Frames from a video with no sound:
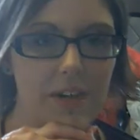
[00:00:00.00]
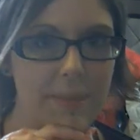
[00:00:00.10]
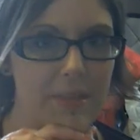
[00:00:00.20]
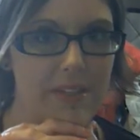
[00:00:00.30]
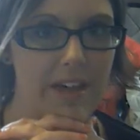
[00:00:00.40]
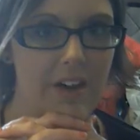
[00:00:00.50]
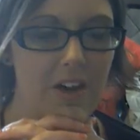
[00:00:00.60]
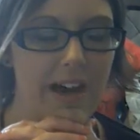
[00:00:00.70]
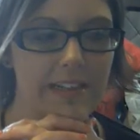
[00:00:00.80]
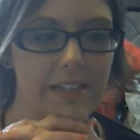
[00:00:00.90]
put that
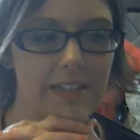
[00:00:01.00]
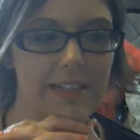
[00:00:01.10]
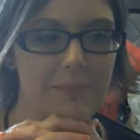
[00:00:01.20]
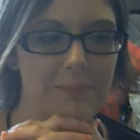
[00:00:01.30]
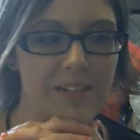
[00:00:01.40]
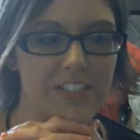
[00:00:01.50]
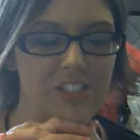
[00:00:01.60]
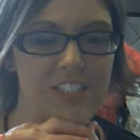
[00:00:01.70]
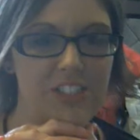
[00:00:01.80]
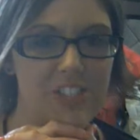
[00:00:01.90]
on and my
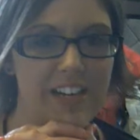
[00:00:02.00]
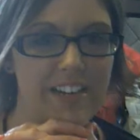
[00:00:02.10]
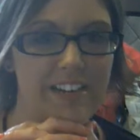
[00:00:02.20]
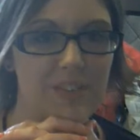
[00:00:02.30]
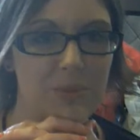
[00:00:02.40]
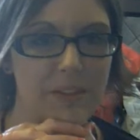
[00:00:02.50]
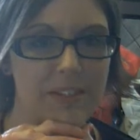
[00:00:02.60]
jean jacket is way